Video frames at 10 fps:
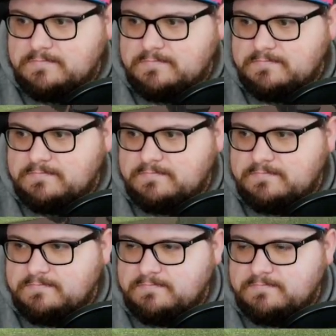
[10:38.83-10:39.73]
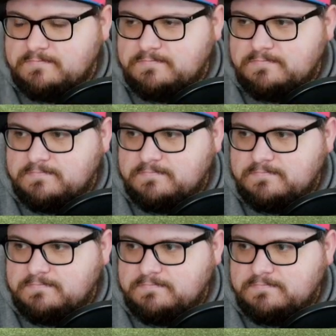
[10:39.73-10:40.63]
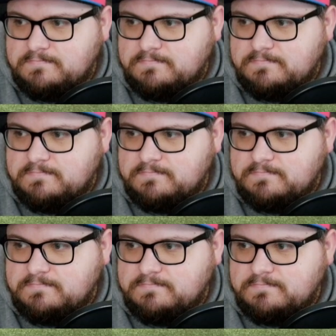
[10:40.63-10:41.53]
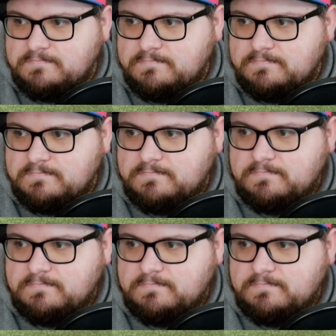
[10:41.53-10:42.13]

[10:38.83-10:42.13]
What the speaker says: No one is speaking in this clip.